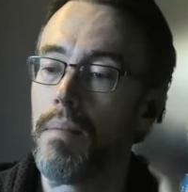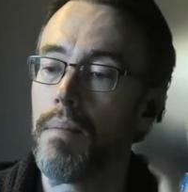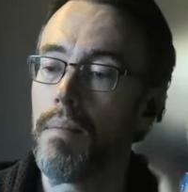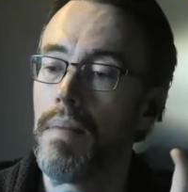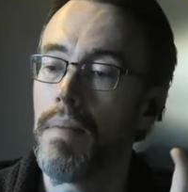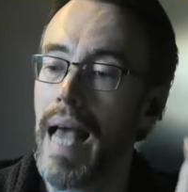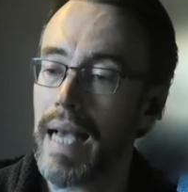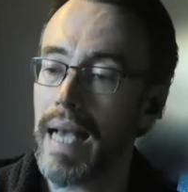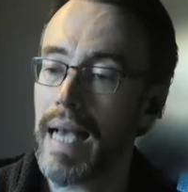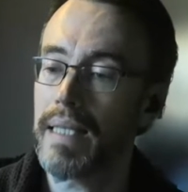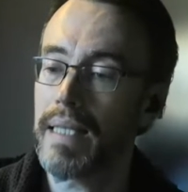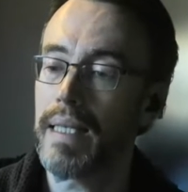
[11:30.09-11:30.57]

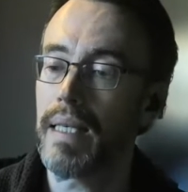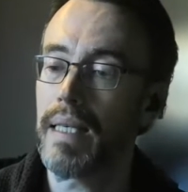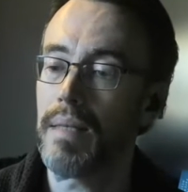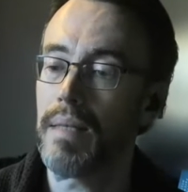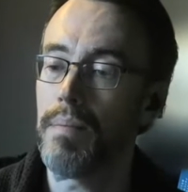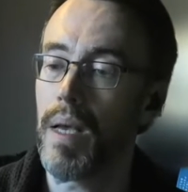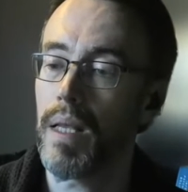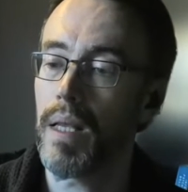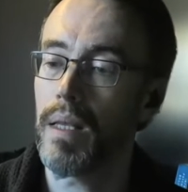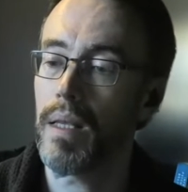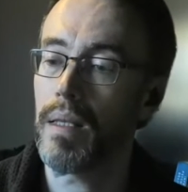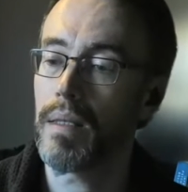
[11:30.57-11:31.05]
And they are
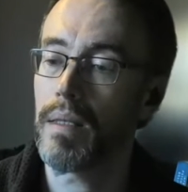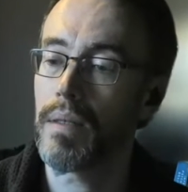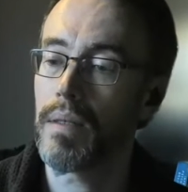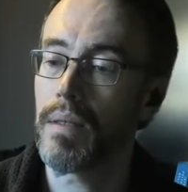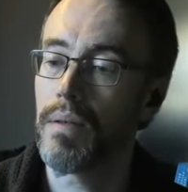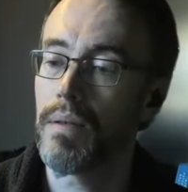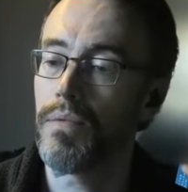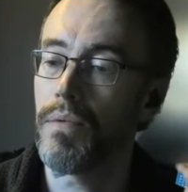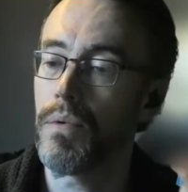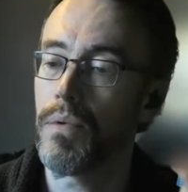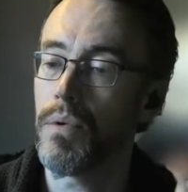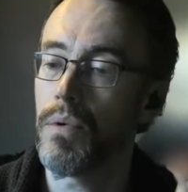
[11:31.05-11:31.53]
going to come
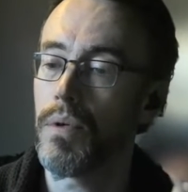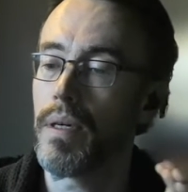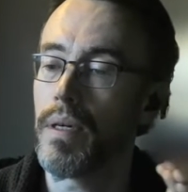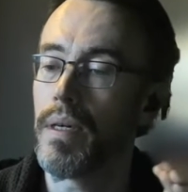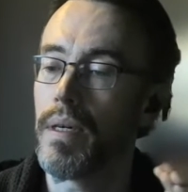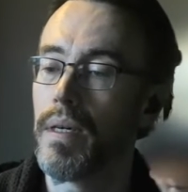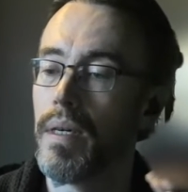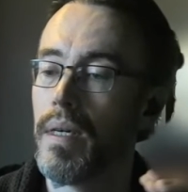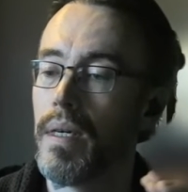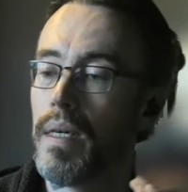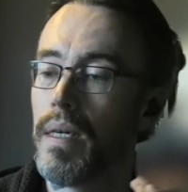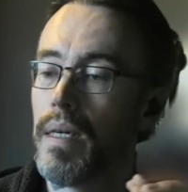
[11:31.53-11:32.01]
and speak
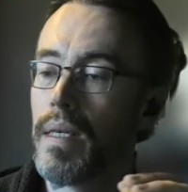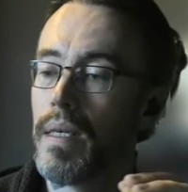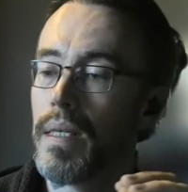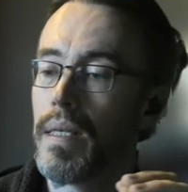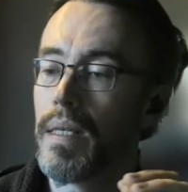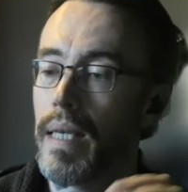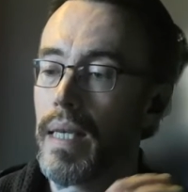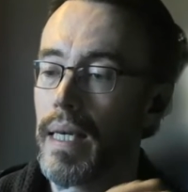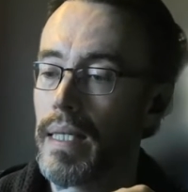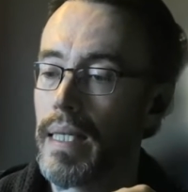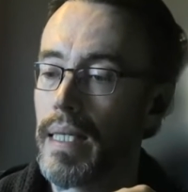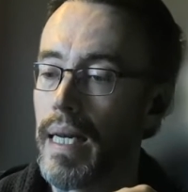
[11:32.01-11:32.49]
to us
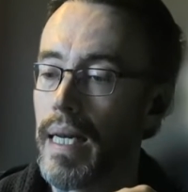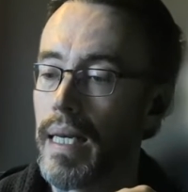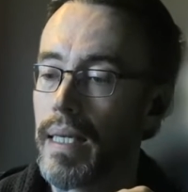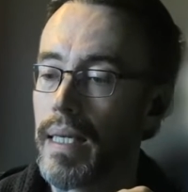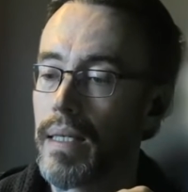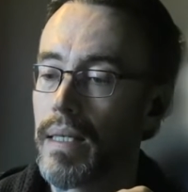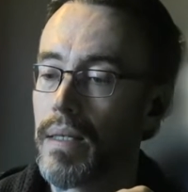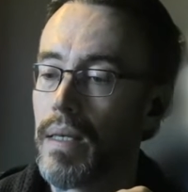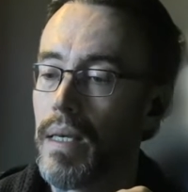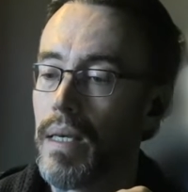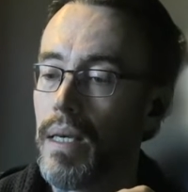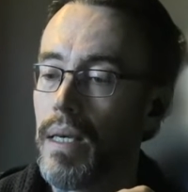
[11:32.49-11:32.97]
about
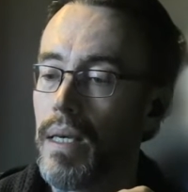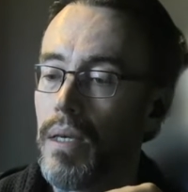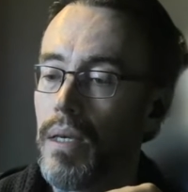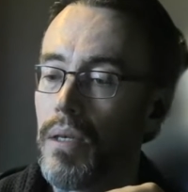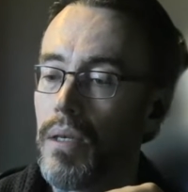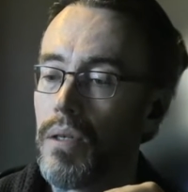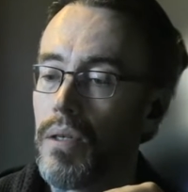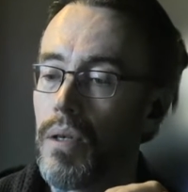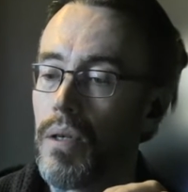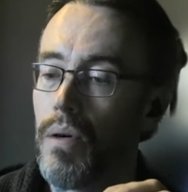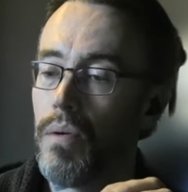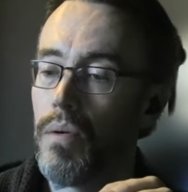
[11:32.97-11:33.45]

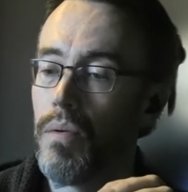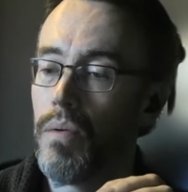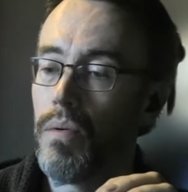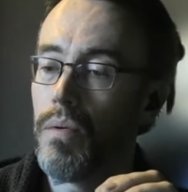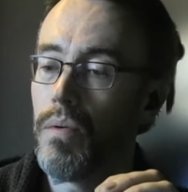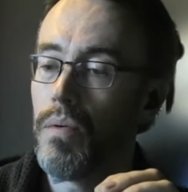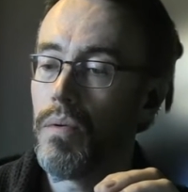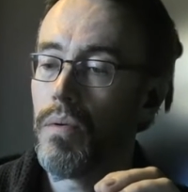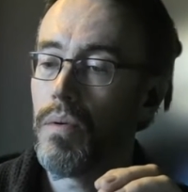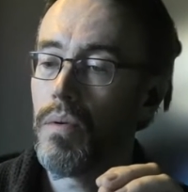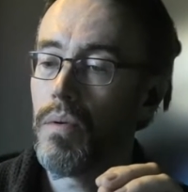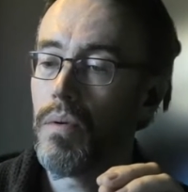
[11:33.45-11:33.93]

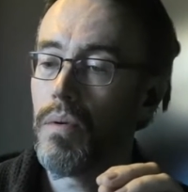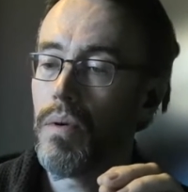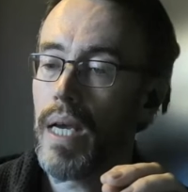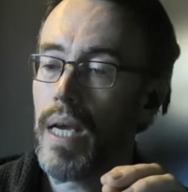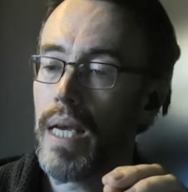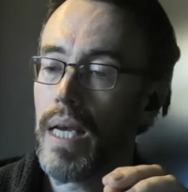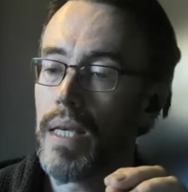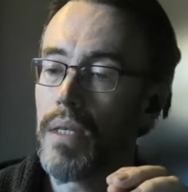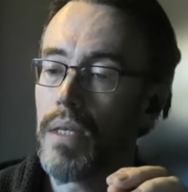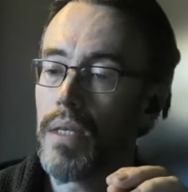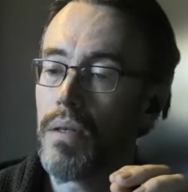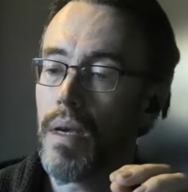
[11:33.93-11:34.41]
access
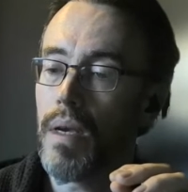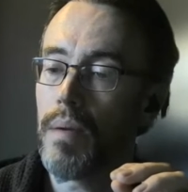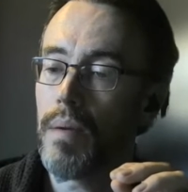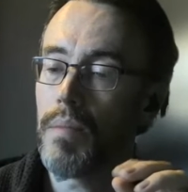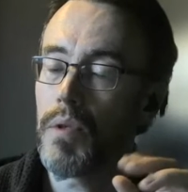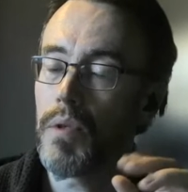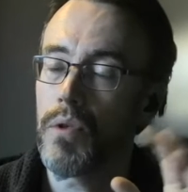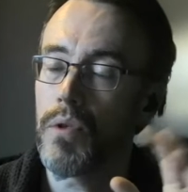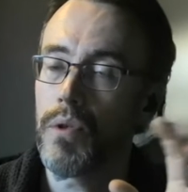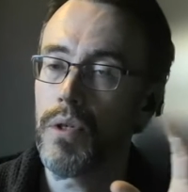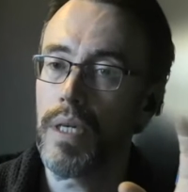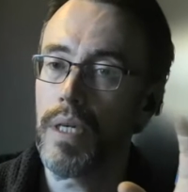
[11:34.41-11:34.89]
models
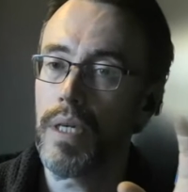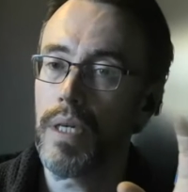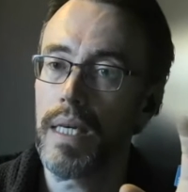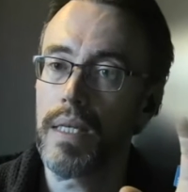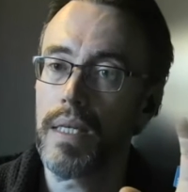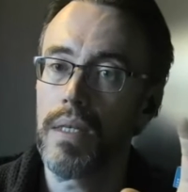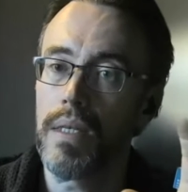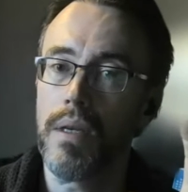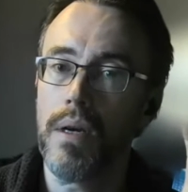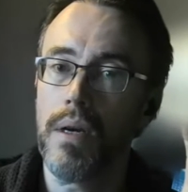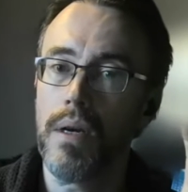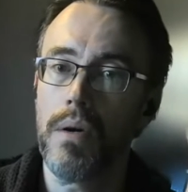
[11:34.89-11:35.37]
for
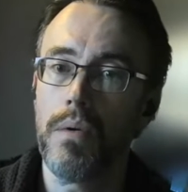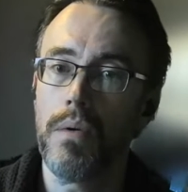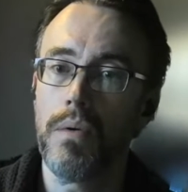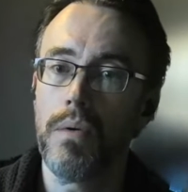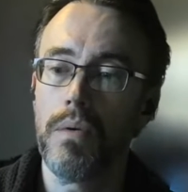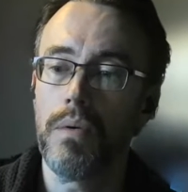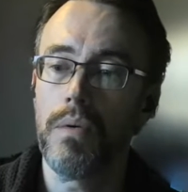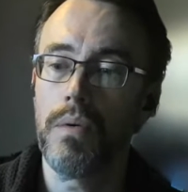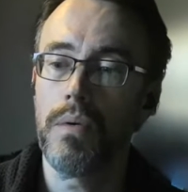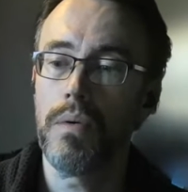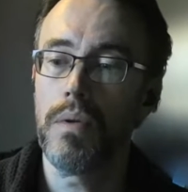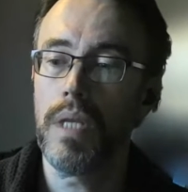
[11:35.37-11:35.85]

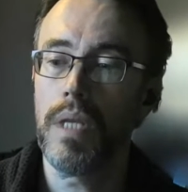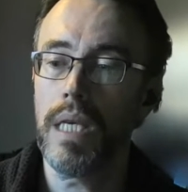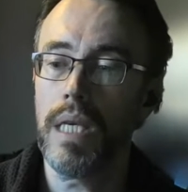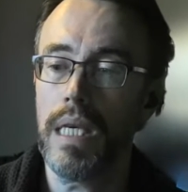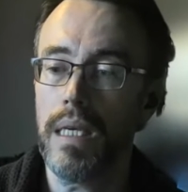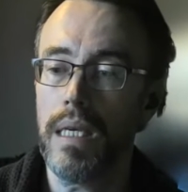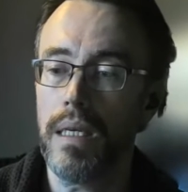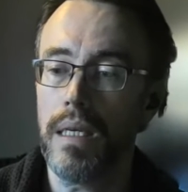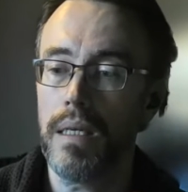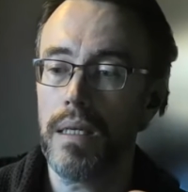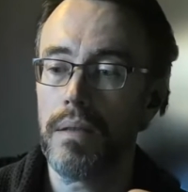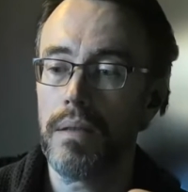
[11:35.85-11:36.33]
psychedelics.
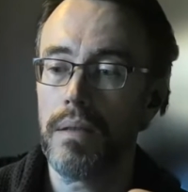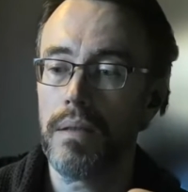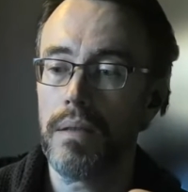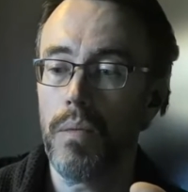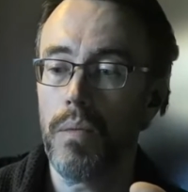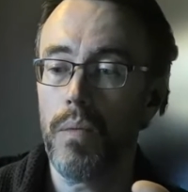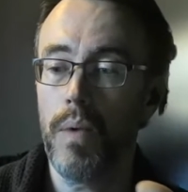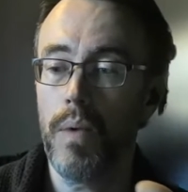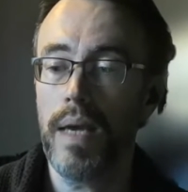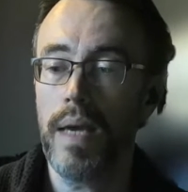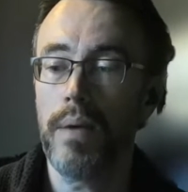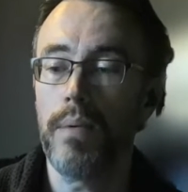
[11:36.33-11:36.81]

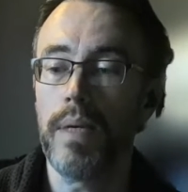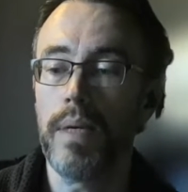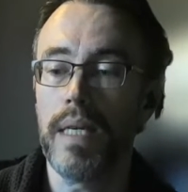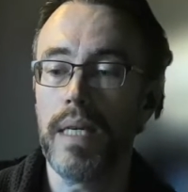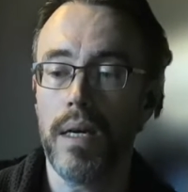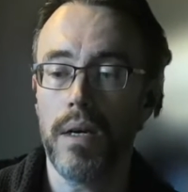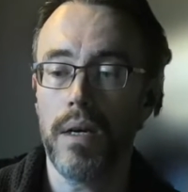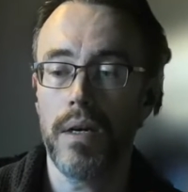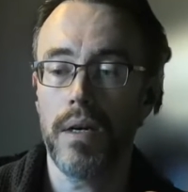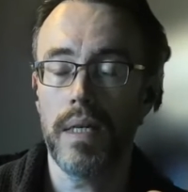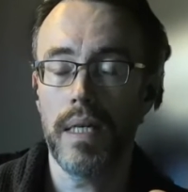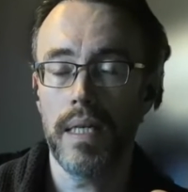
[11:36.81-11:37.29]
So,
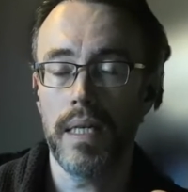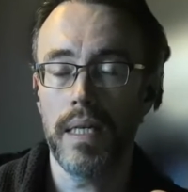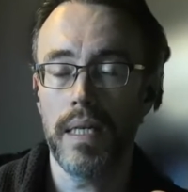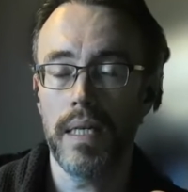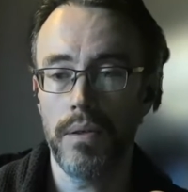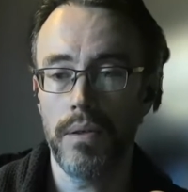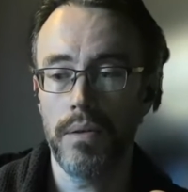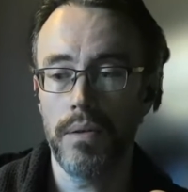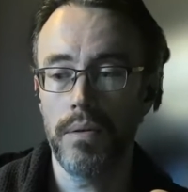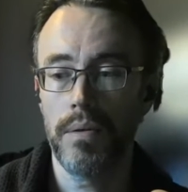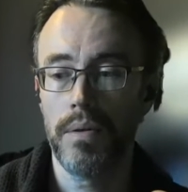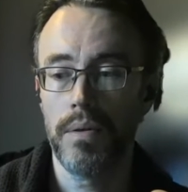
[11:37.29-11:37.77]

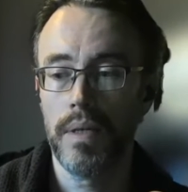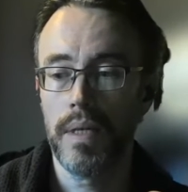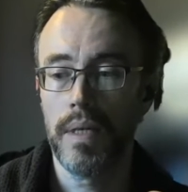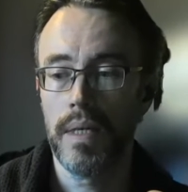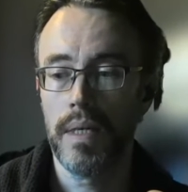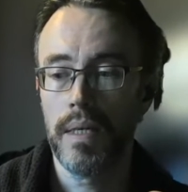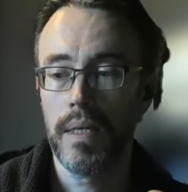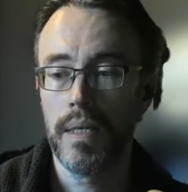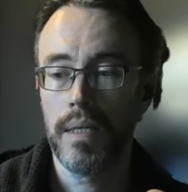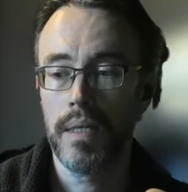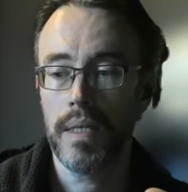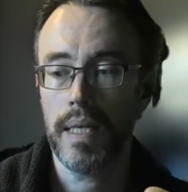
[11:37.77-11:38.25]
as I'm
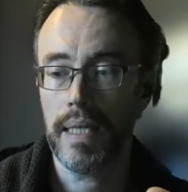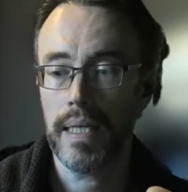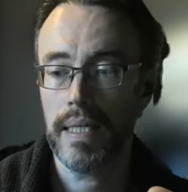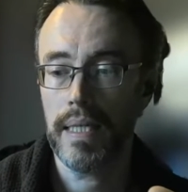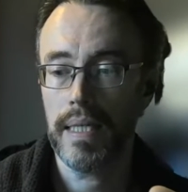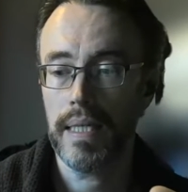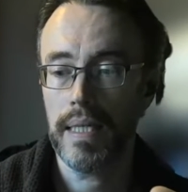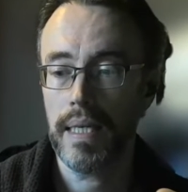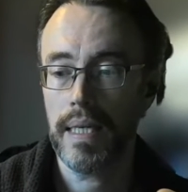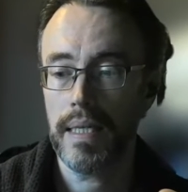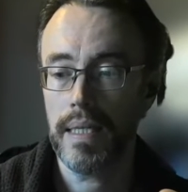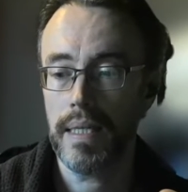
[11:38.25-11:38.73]
sure you guys
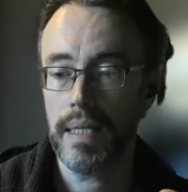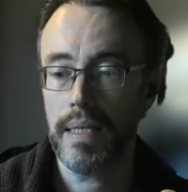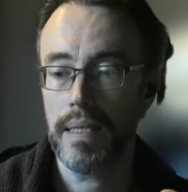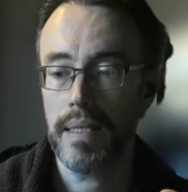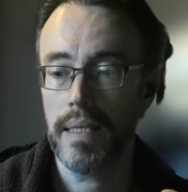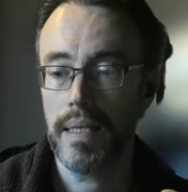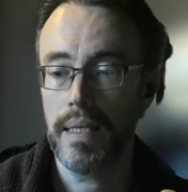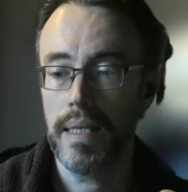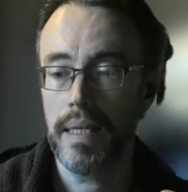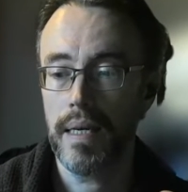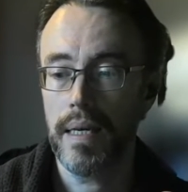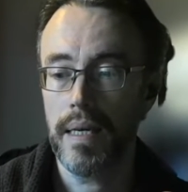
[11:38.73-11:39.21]
know,
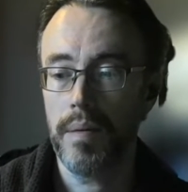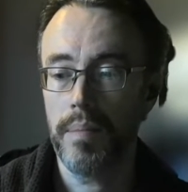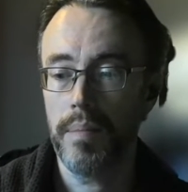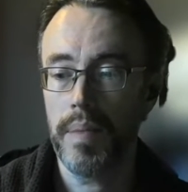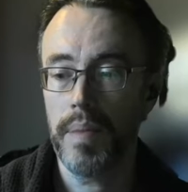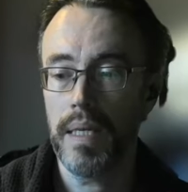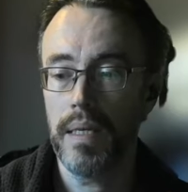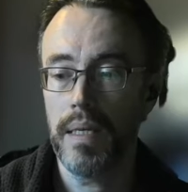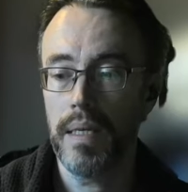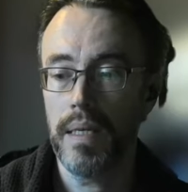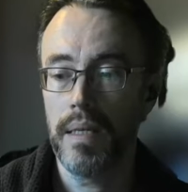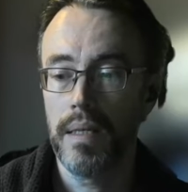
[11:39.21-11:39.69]
the
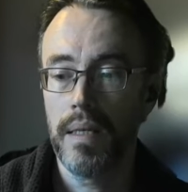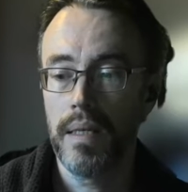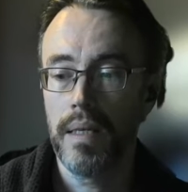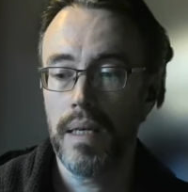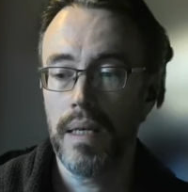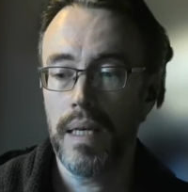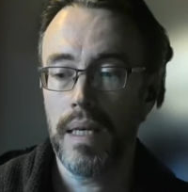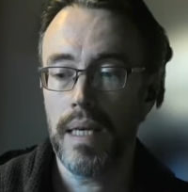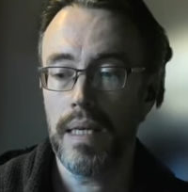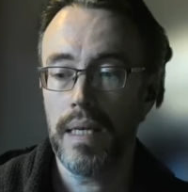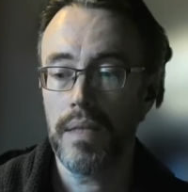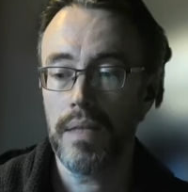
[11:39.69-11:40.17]

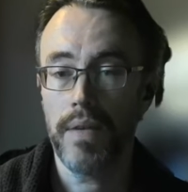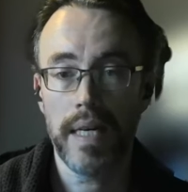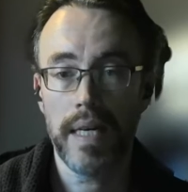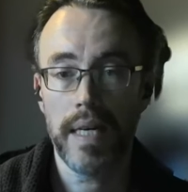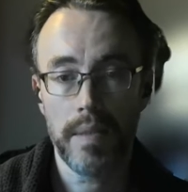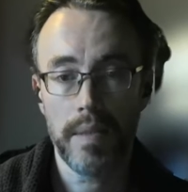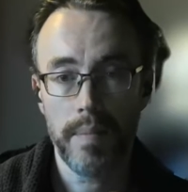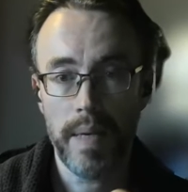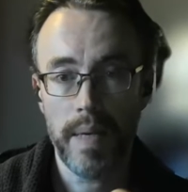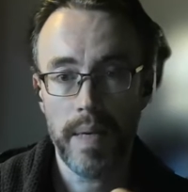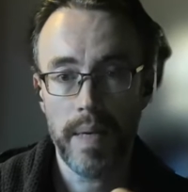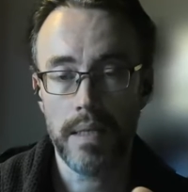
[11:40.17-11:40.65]
way we
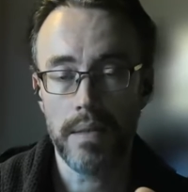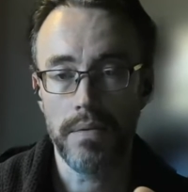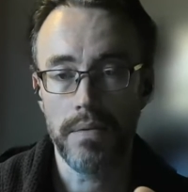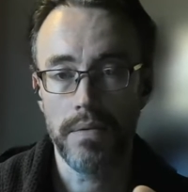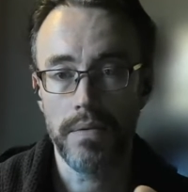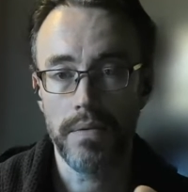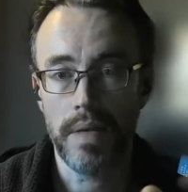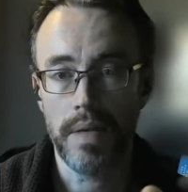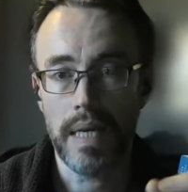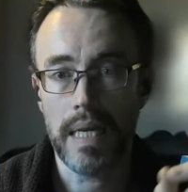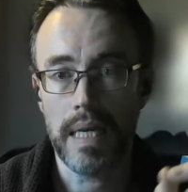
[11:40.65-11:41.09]
currently do